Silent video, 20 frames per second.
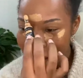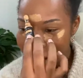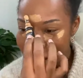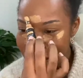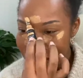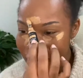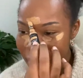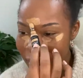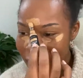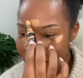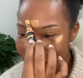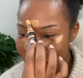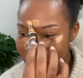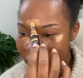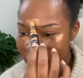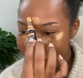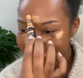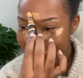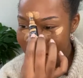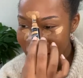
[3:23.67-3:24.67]
the
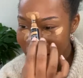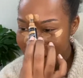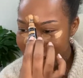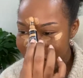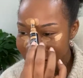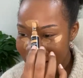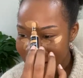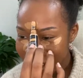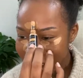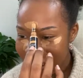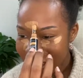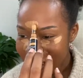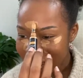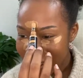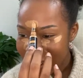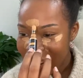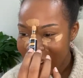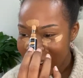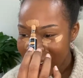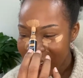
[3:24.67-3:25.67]
leaves change
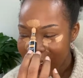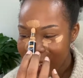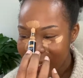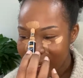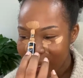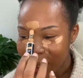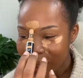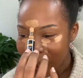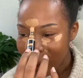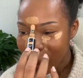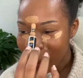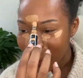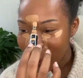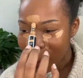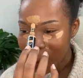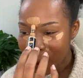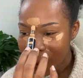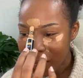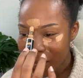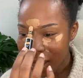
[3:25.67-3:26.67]
color and it looks so
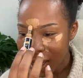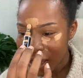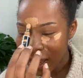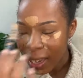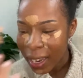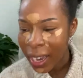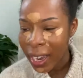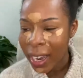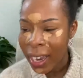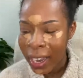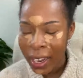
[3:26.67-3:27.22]
pretty.